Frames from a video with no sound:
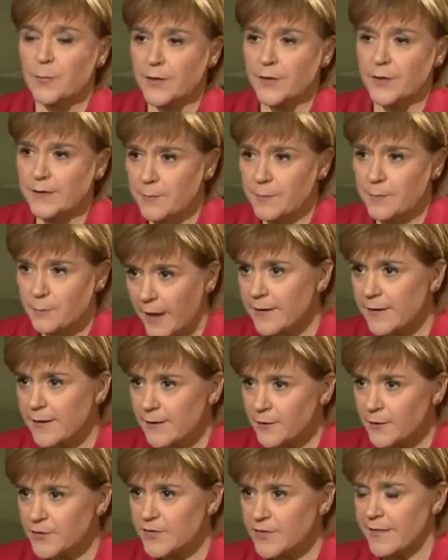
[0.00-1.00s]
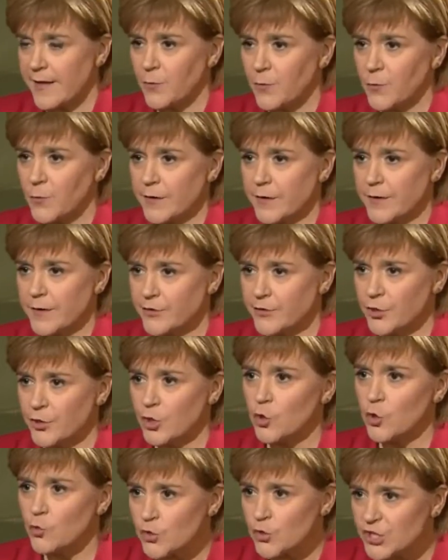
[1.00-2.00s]
But in parallel to that, we are
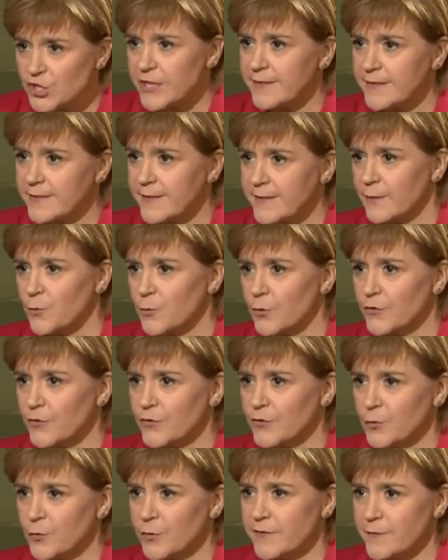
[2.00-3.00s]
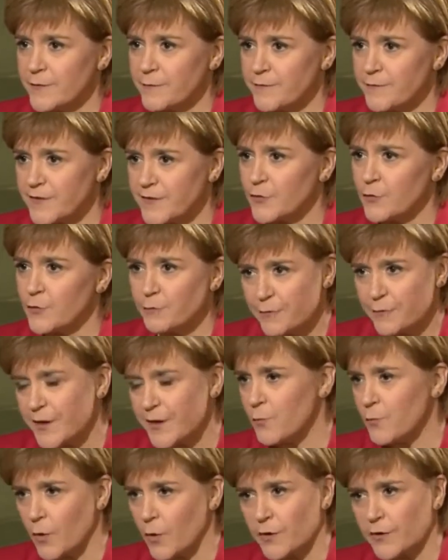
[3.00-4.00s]
negotiating what's known as the fiscal
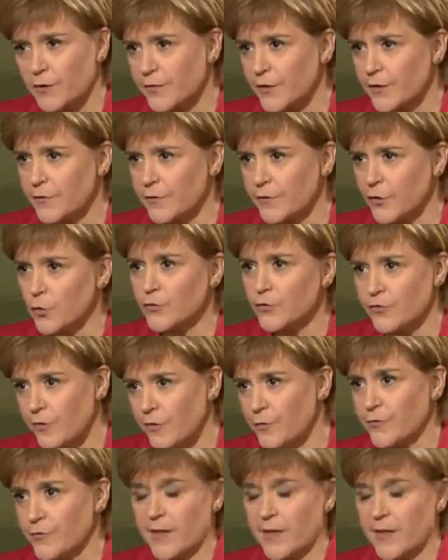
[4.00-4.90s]
framework that goes